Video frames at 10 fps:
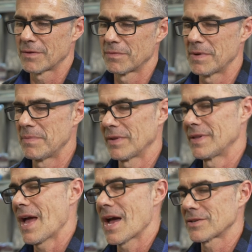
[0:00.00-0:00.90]
to rebuild
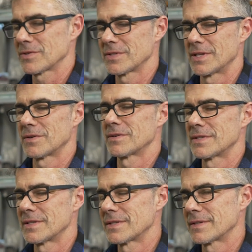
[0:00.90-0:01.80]
the axles. There was
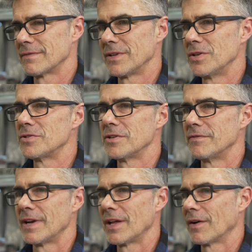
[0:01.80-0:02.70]
this YouTube
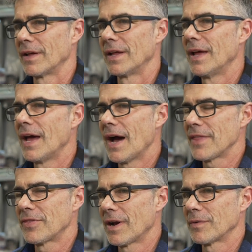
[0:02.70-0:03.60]
video. I
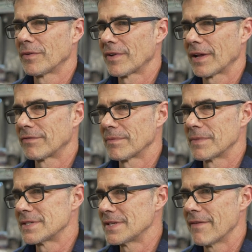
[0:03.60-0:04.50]
thought it was like from
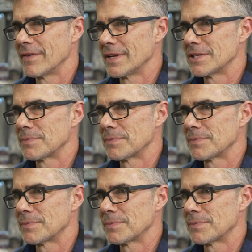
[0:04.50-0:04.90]
the 70s,